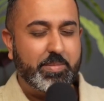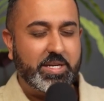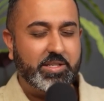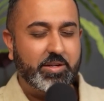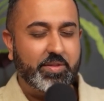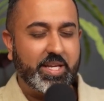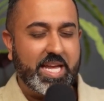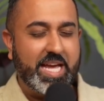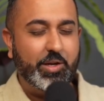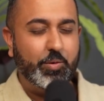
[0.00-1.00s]
mentioned of the
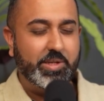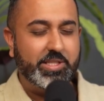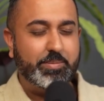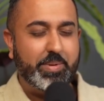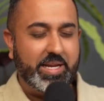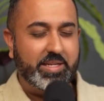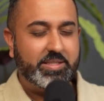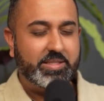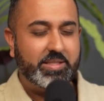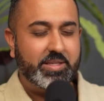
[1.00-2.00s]
candle in
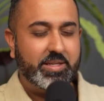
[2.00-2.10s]
space.